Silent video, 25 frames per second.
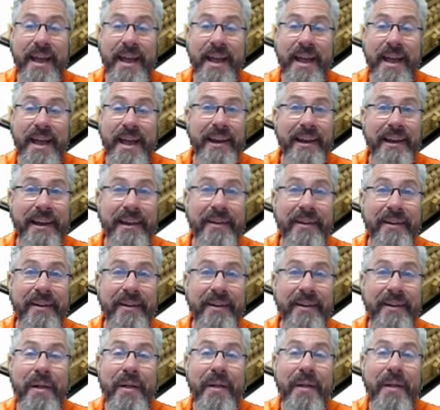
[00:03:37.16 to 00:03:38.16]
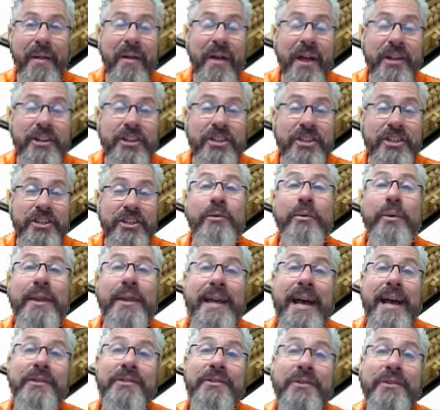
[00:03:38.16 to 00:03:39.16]
And I go,
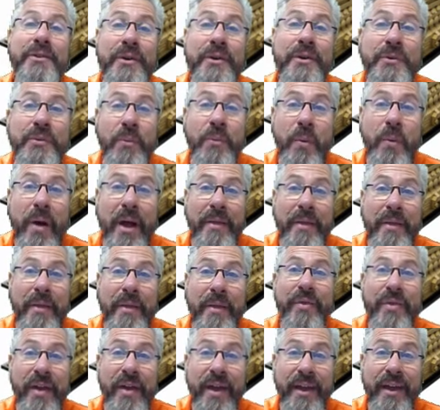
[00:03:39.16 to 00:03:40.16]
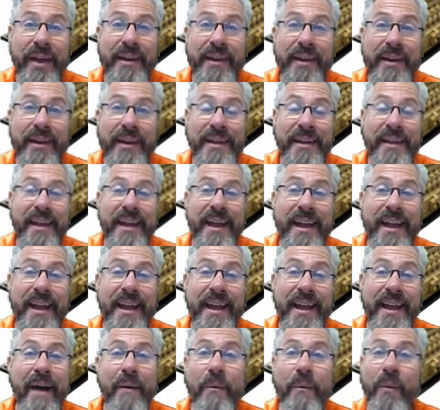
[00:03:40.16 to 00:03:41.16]
Achieve3000 knows one thing. And
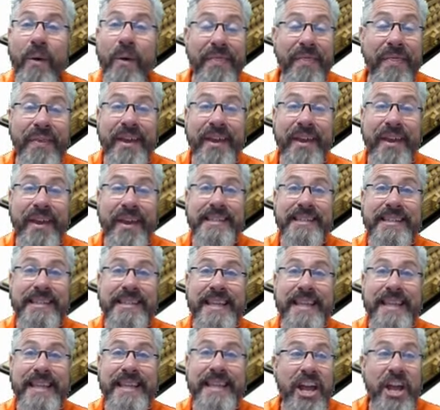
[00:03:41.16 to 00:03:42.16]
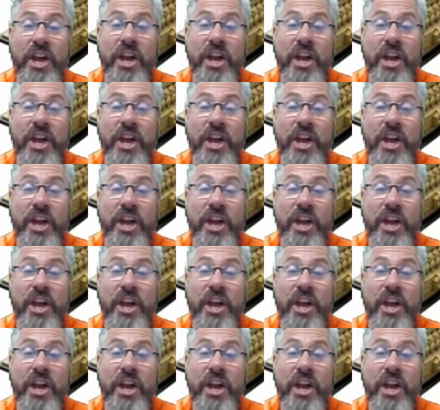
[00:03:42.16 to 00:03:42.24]
that one thing is that